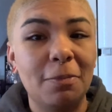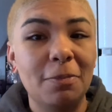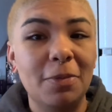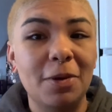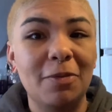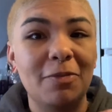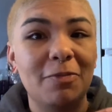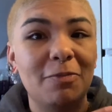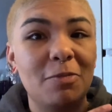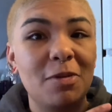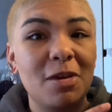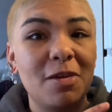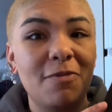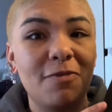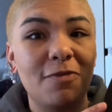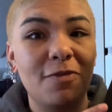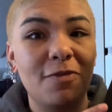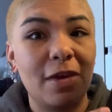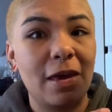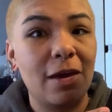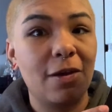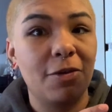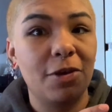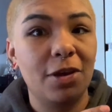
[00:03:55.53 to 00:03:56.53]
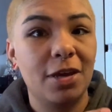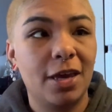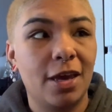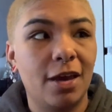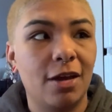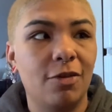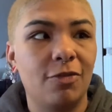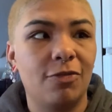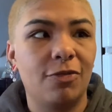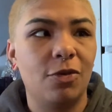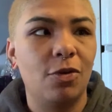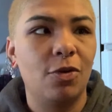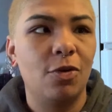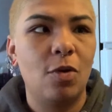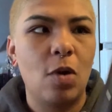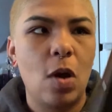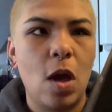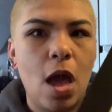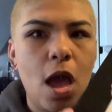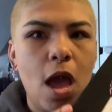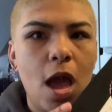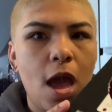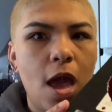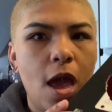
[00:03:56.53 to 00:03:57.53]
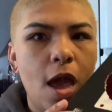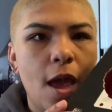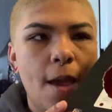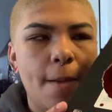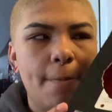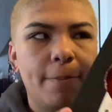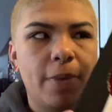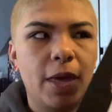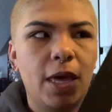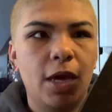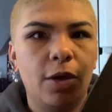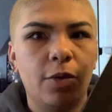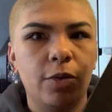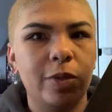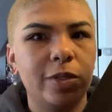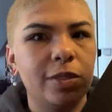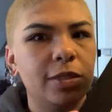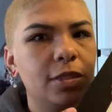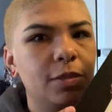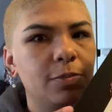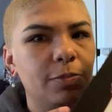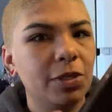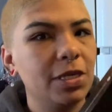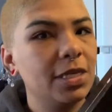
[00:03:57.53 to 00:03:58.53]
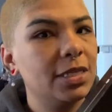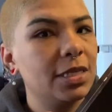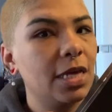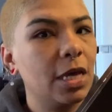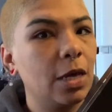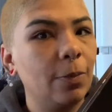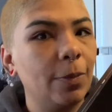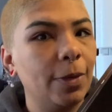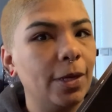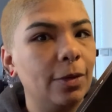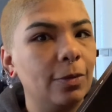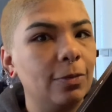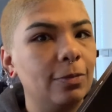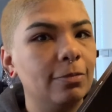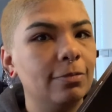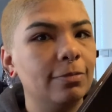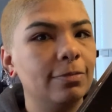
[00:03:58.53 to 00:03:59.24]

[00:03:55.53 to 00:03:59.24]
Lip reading: but be very careful. Parents, please help out.